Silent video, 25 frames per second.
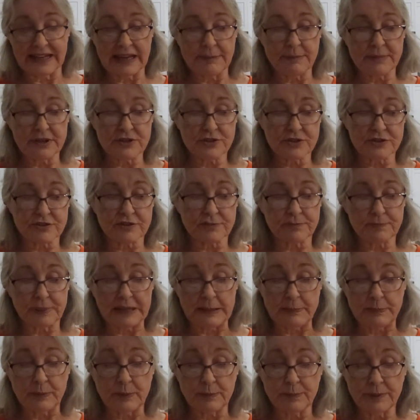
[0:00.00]
Images of
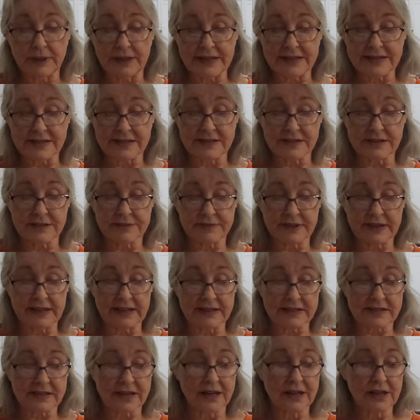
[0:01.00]
people, places,
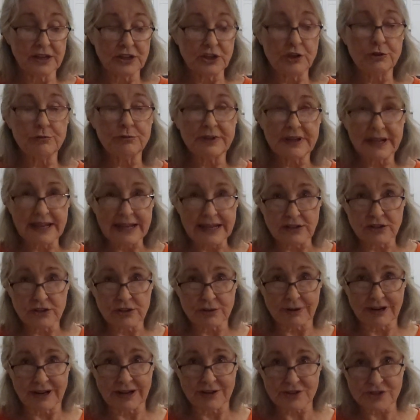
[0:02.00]
events unique
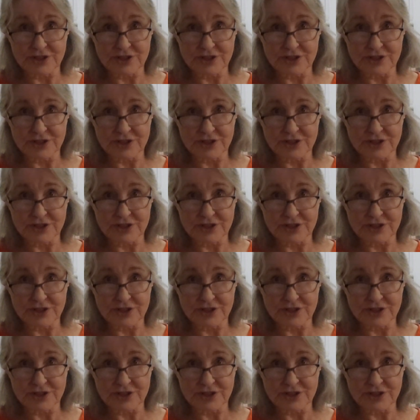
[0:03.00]
to our